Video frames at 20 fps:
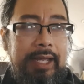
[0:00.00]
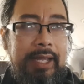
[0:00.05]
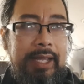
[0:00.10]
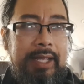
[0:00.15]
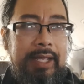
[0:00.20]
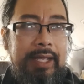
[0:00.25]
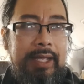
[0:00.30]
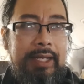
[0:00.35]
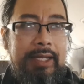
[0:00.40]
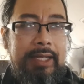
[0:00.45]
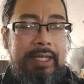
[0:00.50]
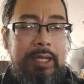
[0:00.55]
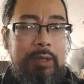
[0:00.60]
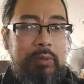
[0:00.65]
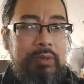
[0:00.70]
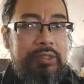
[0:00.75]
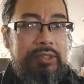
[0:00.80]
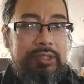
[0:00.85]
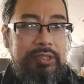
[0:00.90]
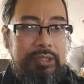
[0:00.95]
and it
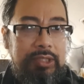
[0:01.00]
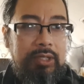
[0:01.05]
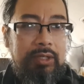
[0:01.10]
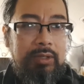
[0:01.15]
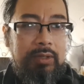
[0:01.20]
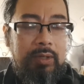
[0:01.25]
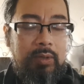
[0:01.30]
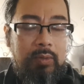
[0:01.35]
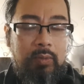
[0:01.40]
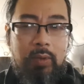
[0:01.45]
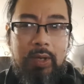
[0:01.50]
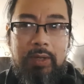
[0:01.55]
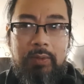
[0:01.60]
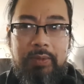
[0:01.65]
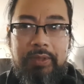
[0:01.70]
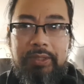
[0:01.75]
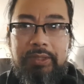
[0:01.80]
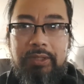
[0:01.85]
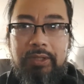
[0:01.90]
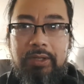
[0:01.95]
was still quite
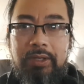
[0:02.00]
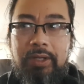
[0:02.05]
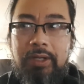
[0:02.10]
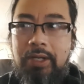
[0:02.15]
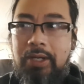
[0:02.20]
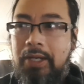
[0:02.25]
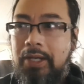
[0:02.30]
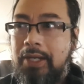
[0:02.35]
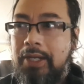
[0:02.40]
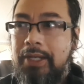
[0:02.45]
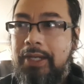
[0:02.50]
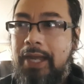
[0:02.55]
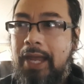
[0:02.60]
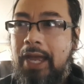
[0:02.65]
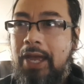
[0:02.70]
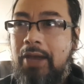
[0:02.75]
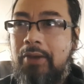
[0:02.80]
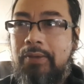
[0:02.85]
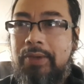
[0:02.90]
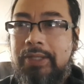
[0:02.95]
winter.
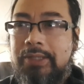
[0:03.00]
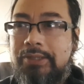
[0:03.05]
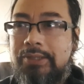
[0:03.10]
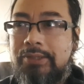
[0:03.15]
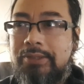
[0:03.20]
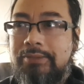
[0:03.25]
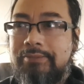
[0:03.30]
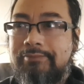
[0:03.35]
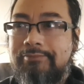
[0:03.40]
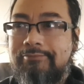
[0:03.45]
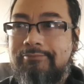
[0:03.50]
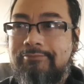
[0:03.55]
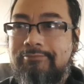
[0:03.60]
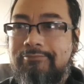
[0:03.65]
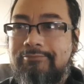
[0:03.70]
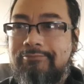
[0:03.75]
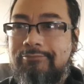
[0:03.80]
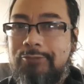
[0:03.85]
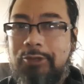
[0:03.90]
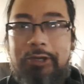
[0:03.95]
Now it's
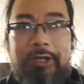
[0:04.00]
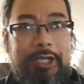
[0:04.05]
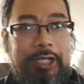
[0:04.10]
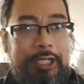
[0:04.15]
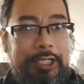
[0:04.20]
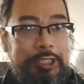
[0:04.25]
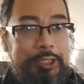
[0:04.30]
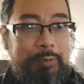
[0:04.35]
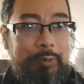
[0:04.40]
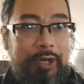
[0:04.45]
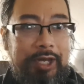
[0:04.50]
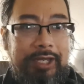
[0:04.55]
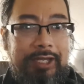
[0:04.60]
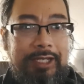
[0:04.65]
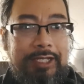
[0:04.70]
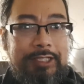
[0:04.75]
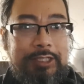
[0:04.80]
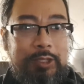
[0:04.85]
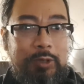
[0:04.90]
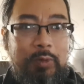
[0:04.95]
turning into
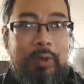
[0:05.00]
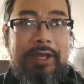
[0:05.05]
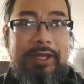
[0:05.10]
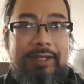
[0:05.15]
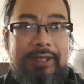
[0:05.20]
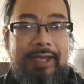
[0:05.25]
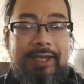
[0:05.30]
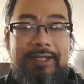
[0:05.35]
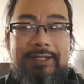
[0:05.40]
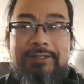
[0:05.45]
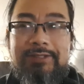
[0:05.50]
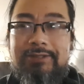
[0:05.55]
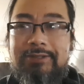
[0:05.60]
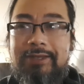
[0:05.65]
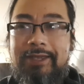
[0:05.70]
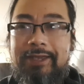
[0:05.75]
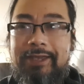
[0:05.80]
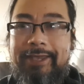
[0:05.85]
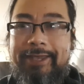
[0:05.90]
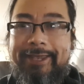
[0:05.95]
spring. It's quite nice
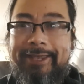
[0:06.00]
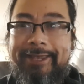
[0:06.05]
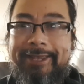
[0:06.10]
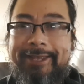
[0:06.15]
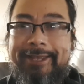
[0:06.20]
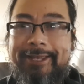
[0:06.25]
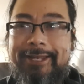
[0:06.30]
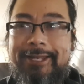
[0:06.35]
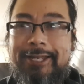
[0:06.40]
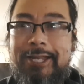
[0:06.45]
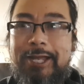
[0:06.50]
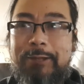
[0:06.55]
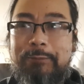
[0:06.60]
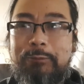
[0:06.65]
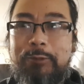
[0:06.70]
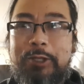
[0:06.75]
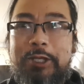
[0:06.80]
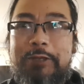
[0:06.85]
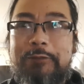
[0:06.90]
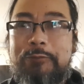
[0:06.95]
and I'm
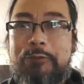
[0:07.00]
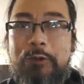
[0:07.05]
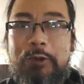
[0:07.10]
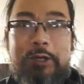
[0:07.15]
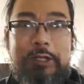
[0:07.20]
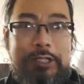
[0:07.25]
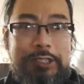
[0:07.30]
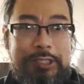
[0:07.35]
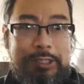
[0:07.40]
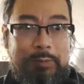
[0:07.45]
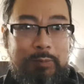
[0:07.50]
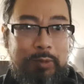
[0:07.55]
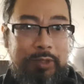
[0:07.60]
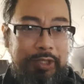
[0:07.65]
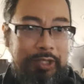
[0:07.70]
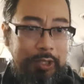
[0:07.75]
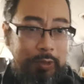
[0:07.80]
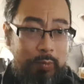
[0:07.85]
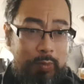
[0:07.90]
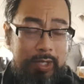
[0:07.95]
looking forward to some
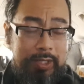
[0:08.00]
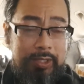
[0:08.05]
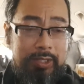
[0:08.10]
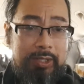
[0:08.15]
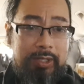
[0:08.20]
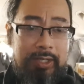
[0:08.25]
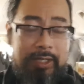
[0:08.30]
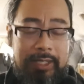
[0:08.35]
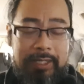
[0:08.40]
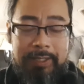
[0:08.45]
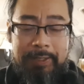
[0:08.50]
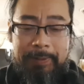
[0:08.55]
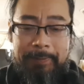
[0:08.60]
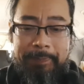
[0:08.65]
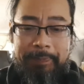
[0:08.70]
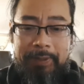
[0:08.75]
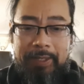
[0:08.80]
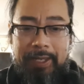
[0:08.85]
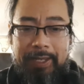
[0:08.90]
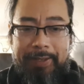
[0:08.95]
really good weather.
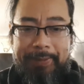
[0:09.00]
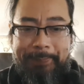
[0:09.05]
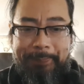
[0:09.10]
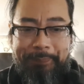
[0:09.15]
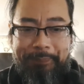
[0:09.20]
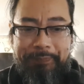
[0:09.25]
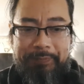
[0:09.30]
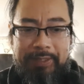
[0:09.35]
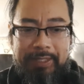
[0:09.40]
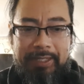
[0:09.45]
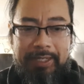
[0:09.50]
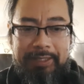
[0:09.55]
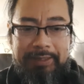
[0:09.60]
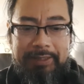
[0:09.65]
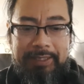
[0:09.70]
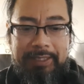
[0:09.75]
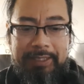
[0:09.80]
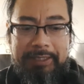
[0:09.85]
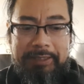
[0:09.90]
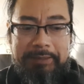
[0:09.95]
Um, and I
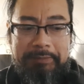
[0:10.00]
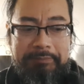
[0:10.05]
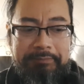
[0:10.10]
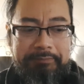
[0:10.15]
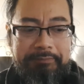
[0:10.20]
think